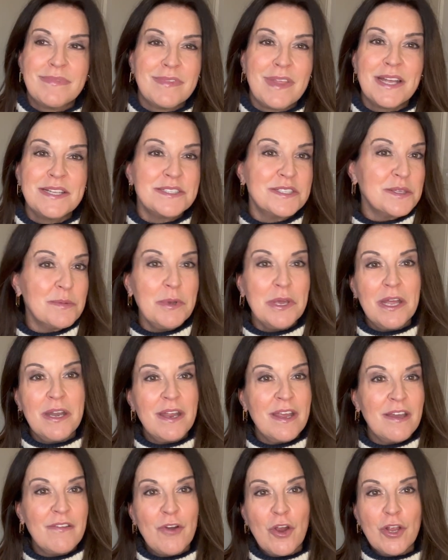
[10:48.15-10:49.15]
that's the
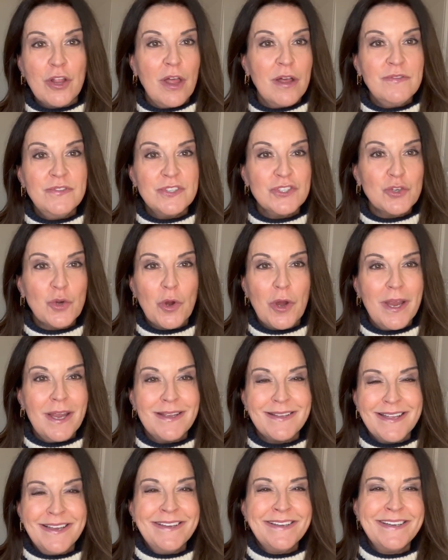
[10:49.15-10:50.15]
beginning of our love story.
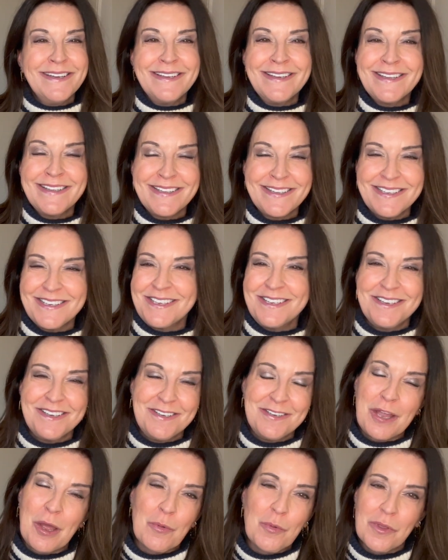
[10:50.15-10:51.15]

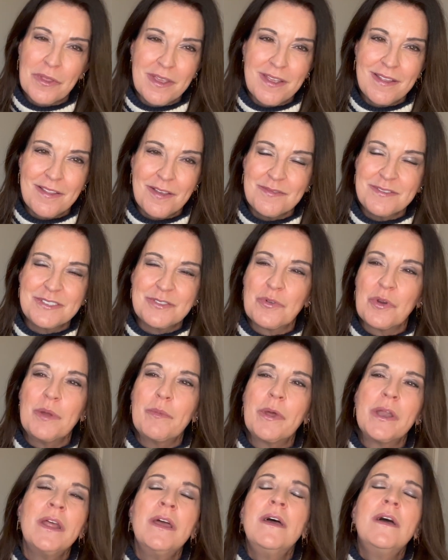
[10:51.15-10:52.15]
Not really a love story,
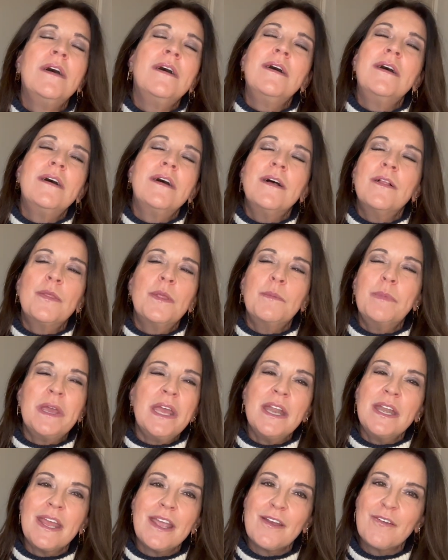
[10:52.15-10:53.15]
but the
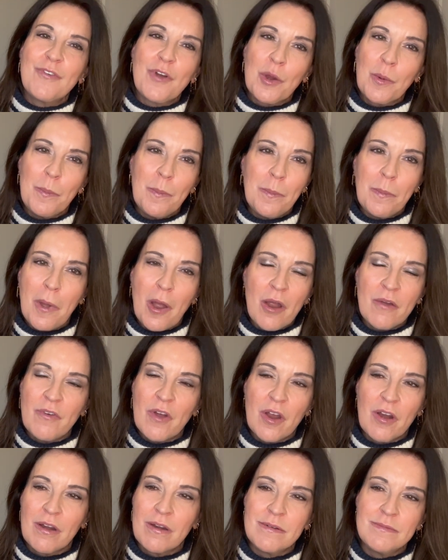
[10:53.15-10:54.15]
beginning of
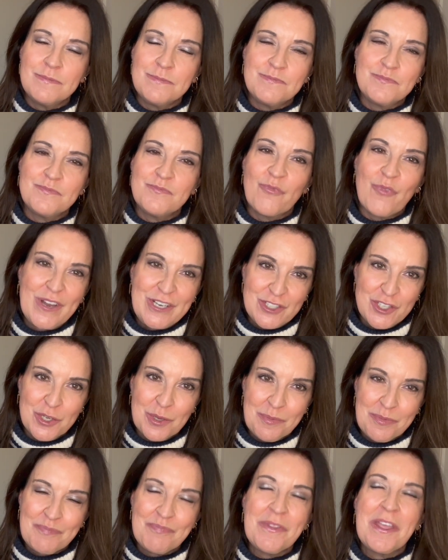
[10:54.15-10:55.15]
our
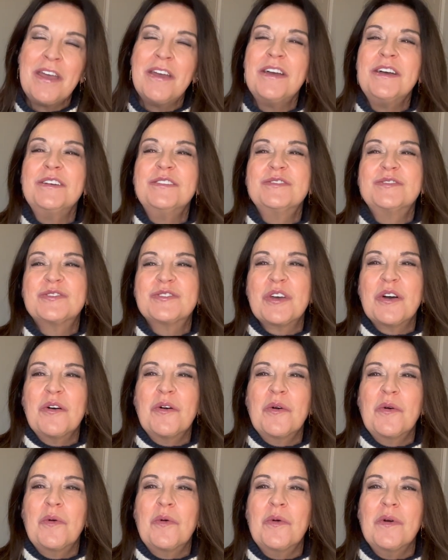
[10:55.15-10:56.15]
friendship.
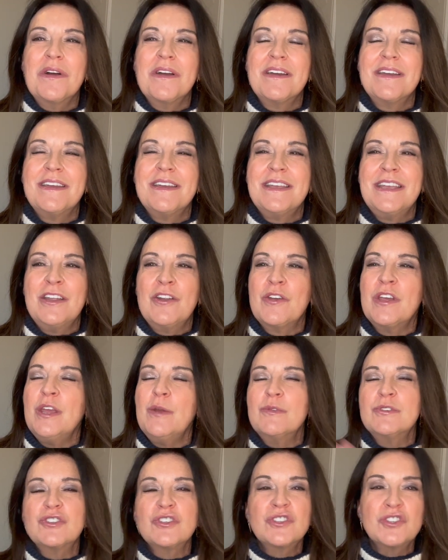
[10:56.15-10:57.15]
So, you know, he
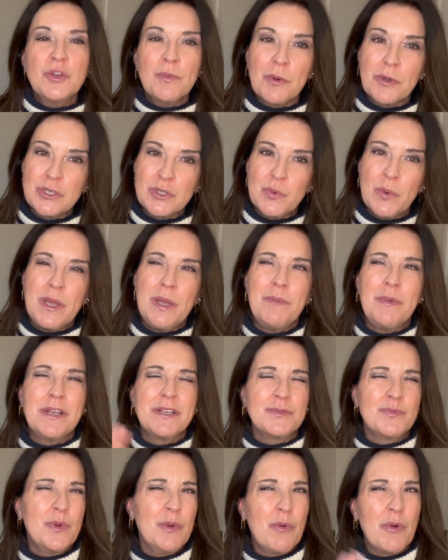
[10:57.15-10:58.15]
was just super sweet
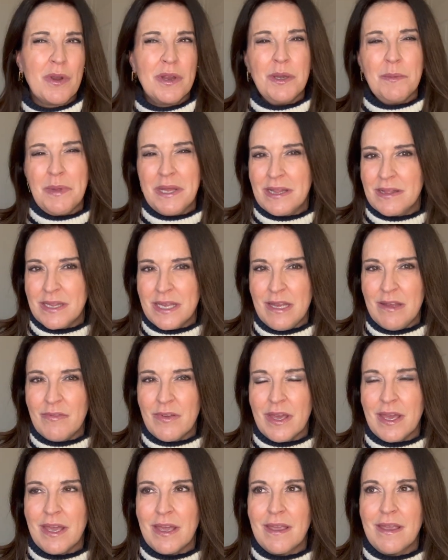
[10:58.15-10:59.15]
because we were going to be
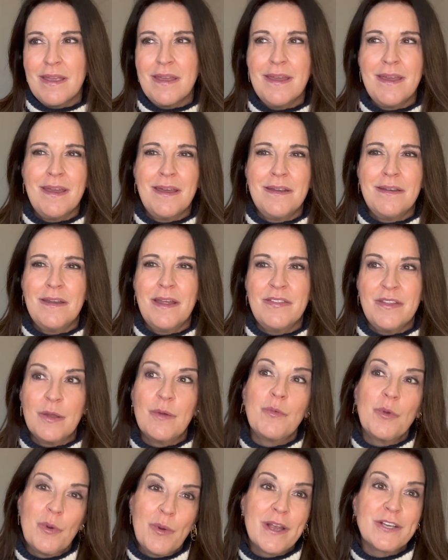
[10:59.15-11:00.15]
leaving, and I think
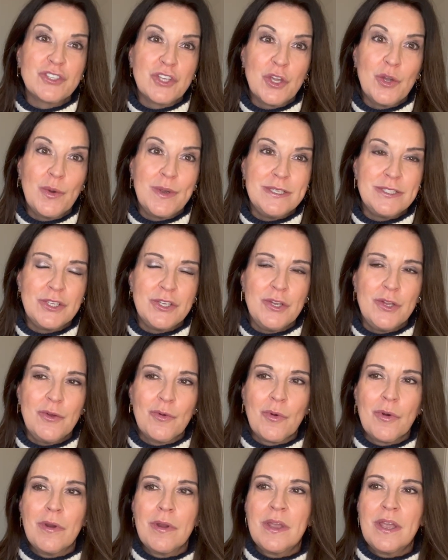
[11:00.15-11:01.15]
we were actually going to New
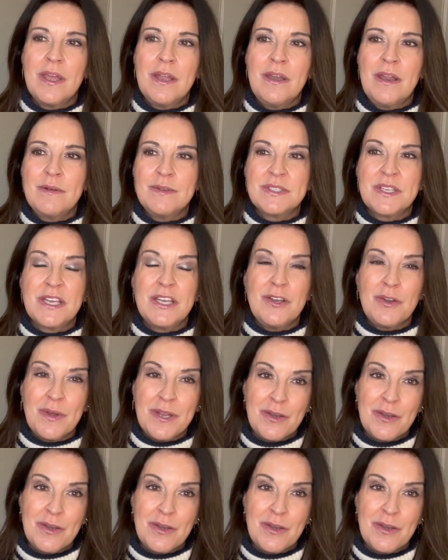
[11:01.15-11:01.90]
York, and I was like, you know,